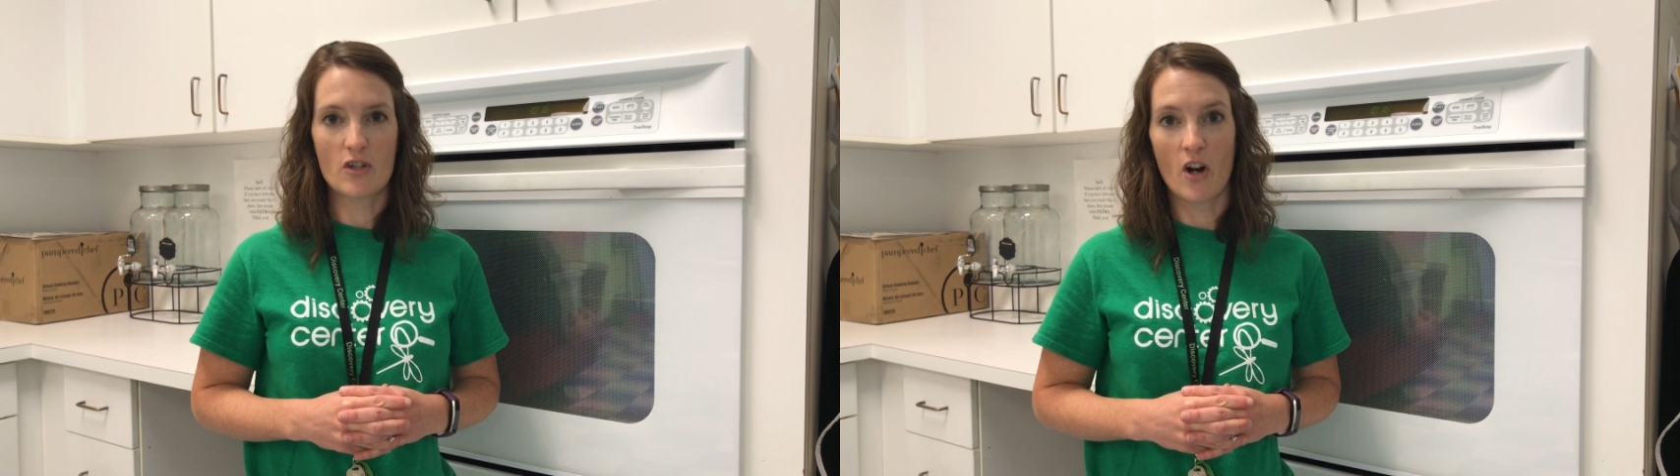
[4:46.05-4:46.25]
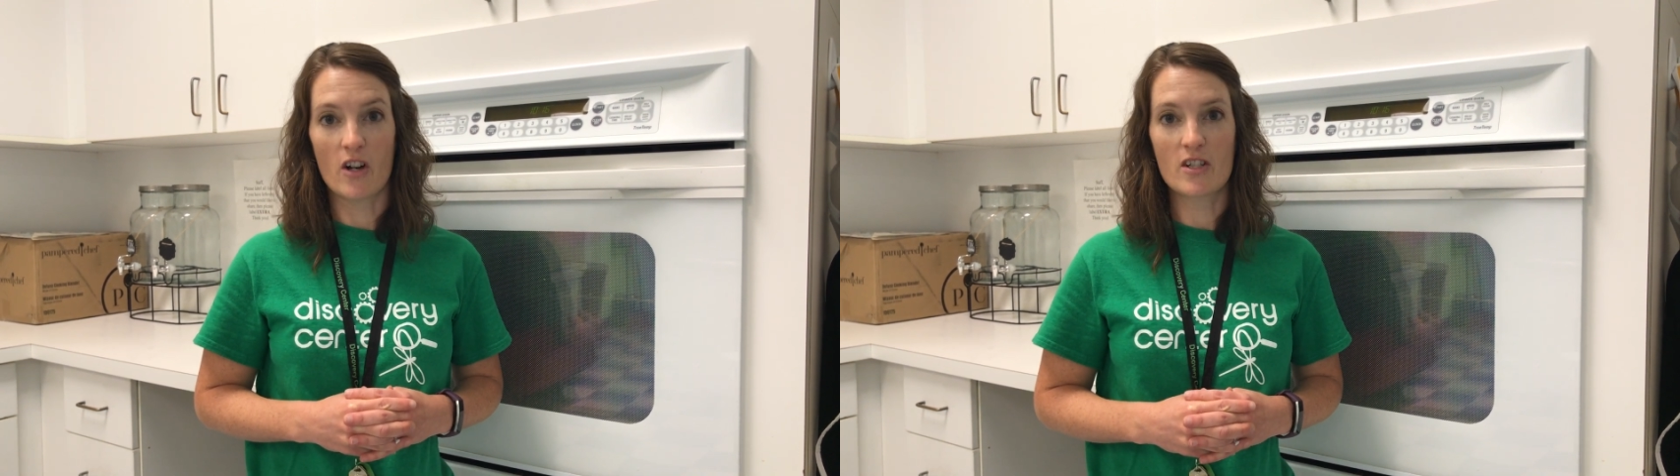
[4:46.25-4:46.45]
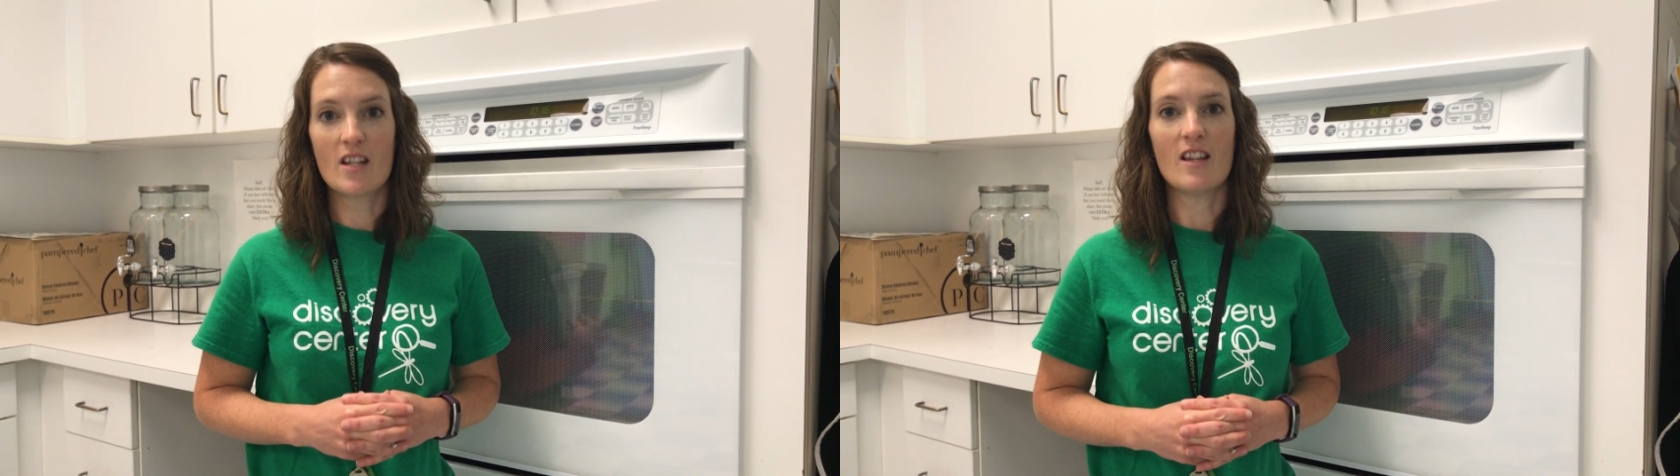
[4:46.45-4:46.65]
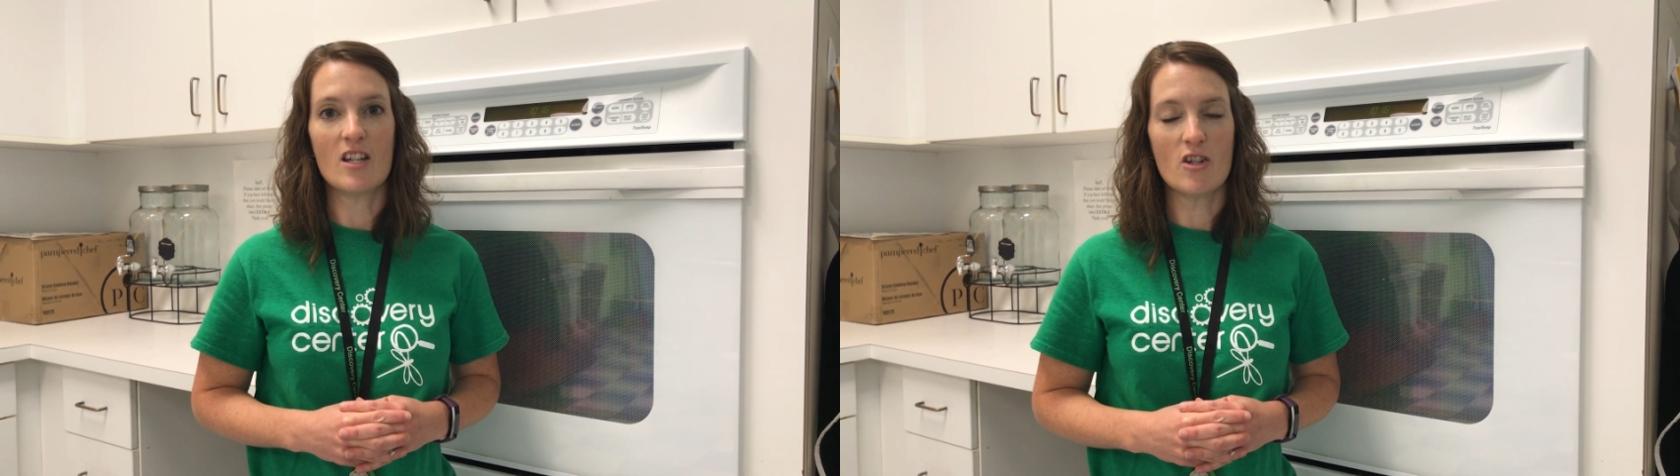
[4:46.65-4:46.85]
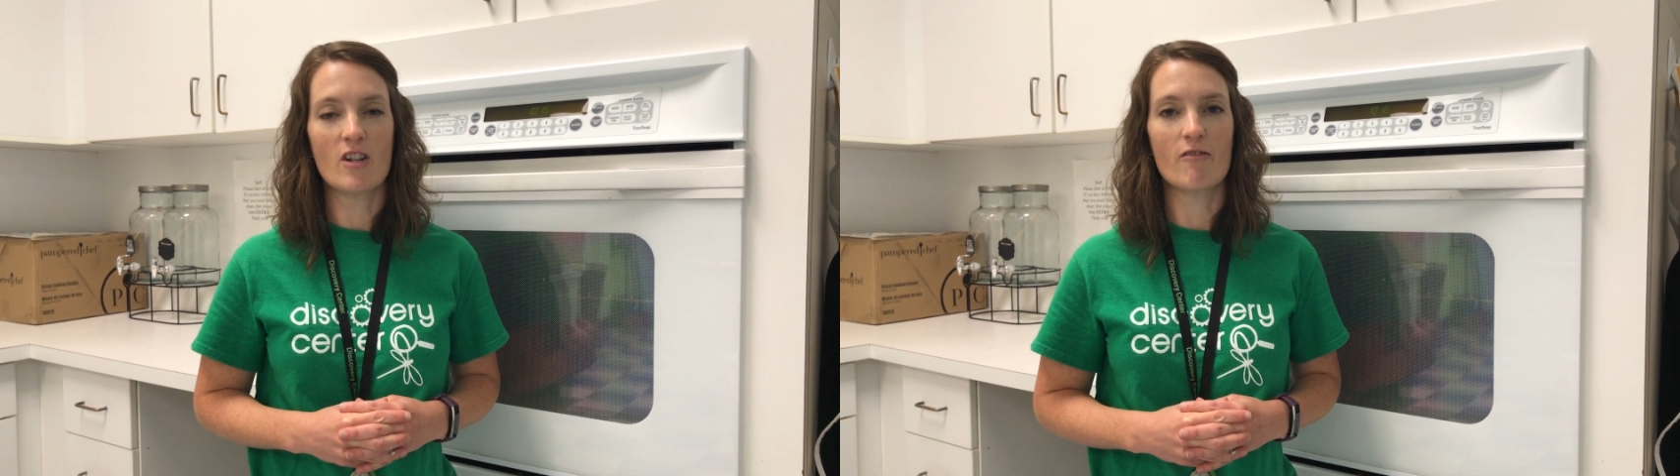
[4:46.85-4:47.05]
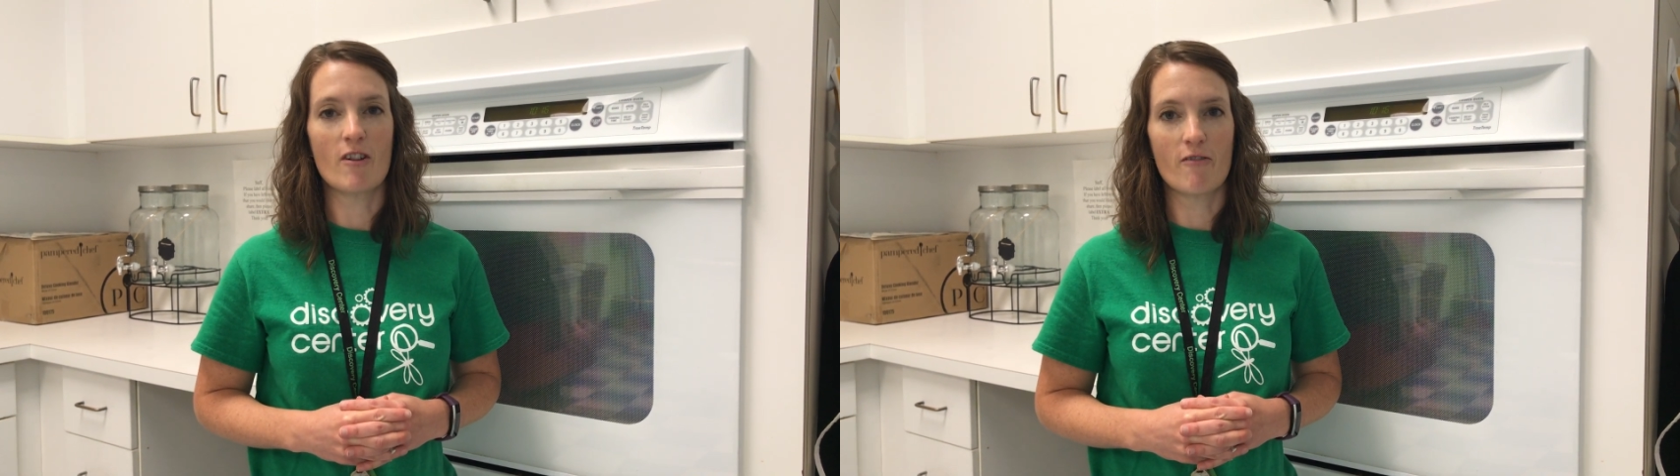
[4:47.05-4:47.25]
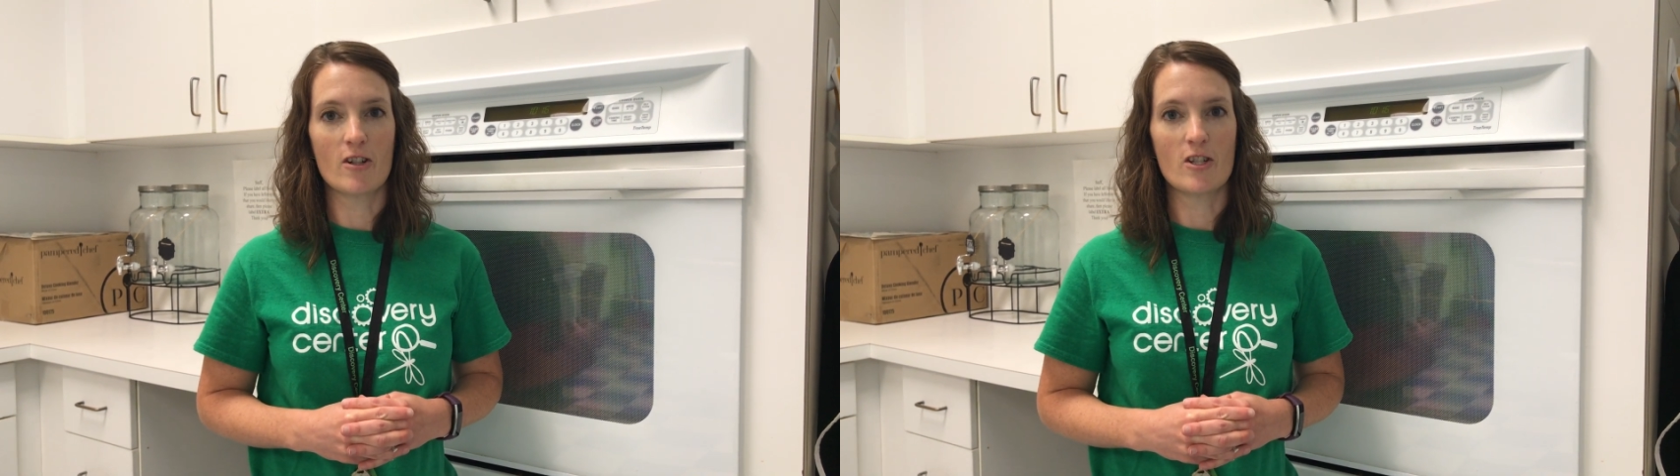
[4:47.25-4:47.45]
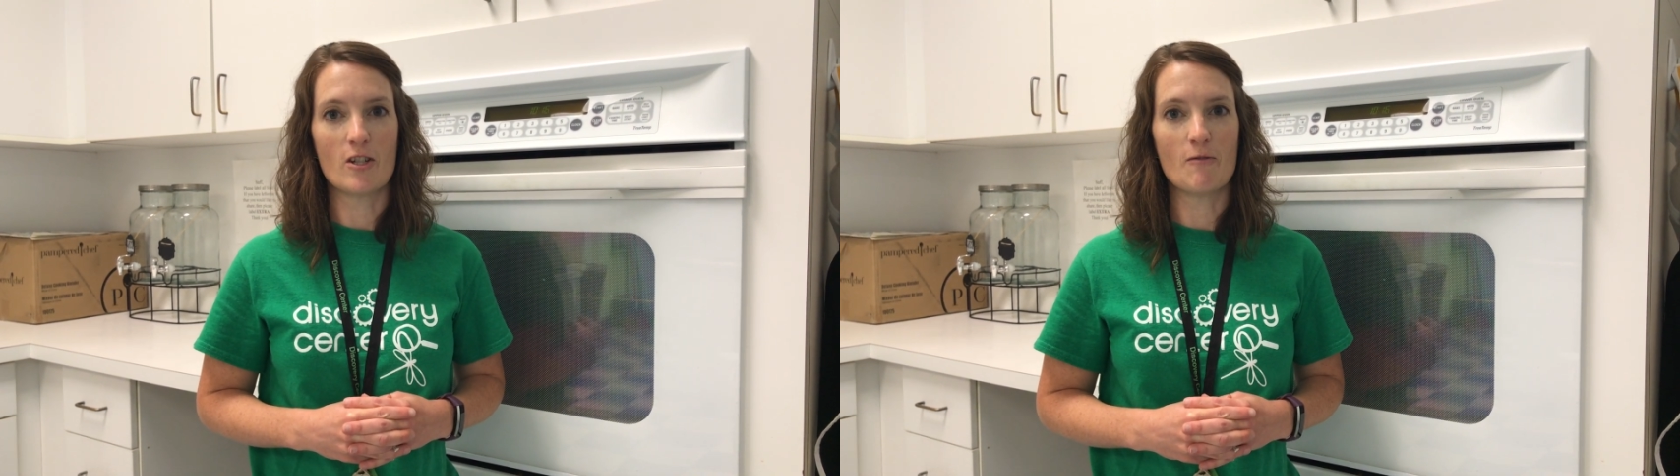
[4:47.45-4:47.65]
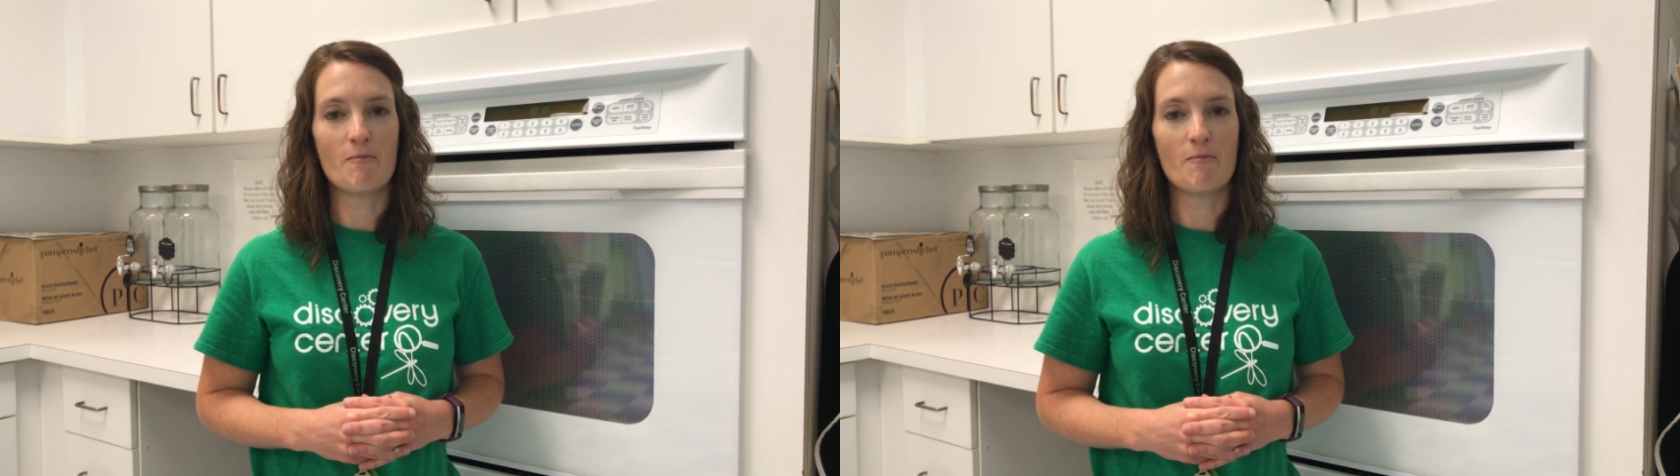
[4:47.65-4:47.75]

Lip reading: chart that you can refer to.